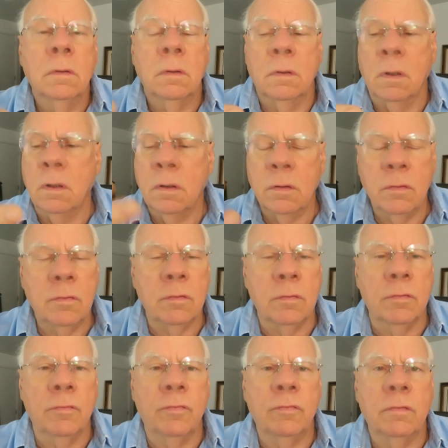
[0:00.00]

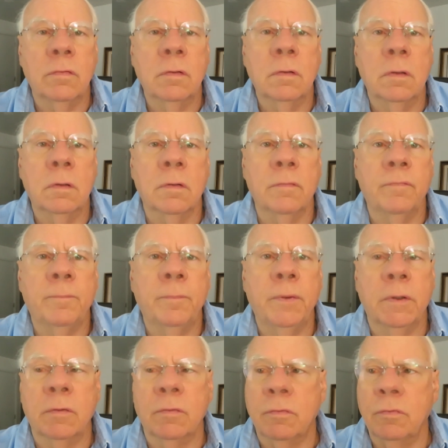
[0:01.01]
Hundreds of
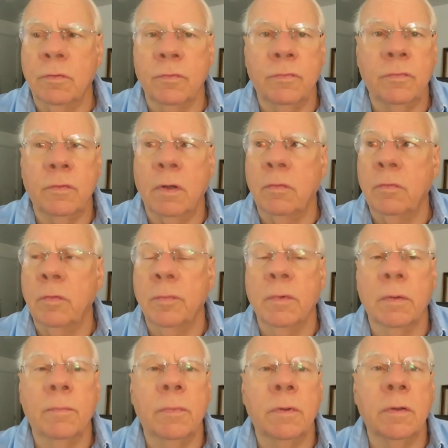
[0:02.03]
pictures I
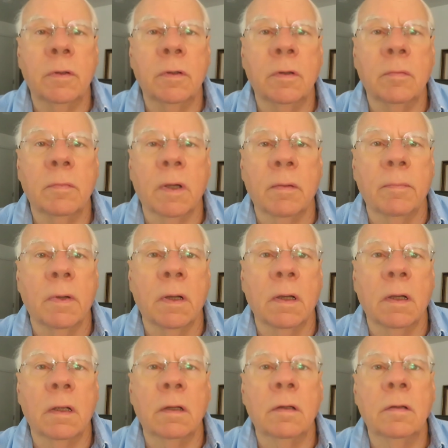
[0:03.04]
remember in my
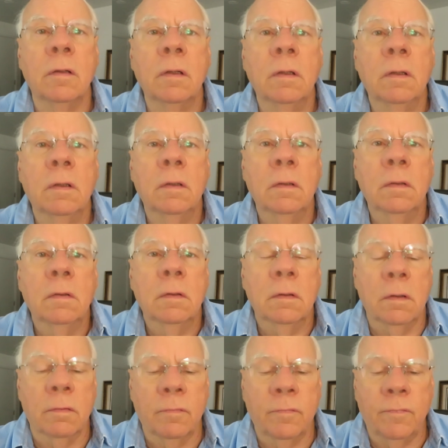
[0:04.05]
mind
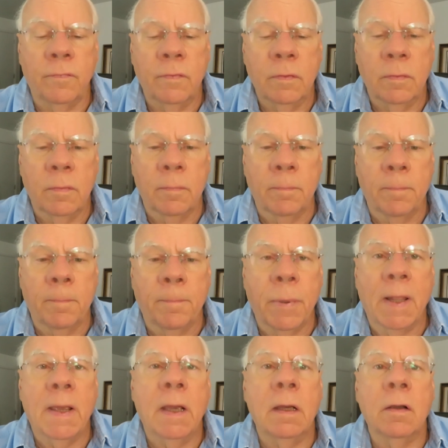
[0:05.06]
of
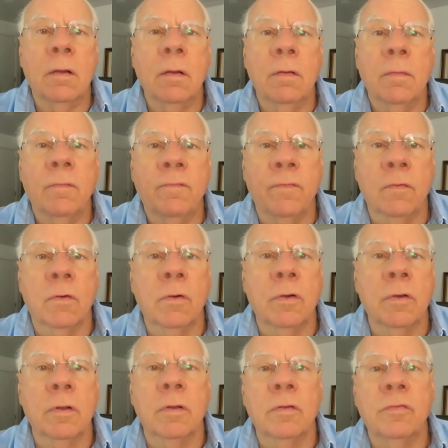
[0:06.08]
black
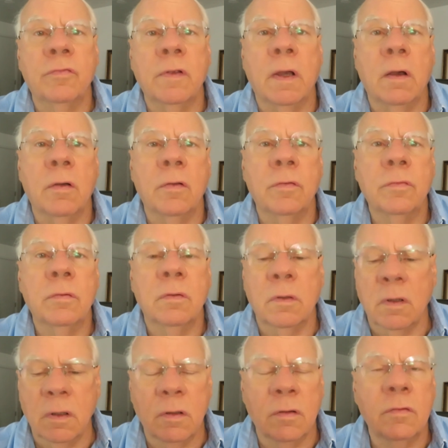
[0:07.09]
folk in the South
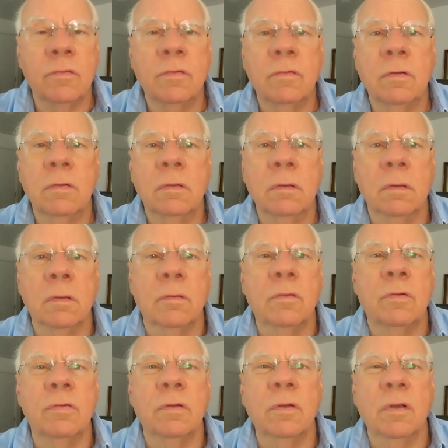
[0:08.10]
lynched in
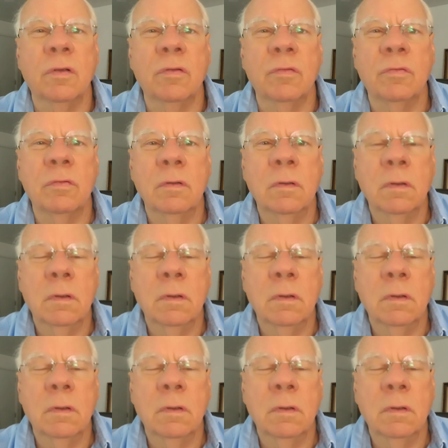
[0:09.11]
trees.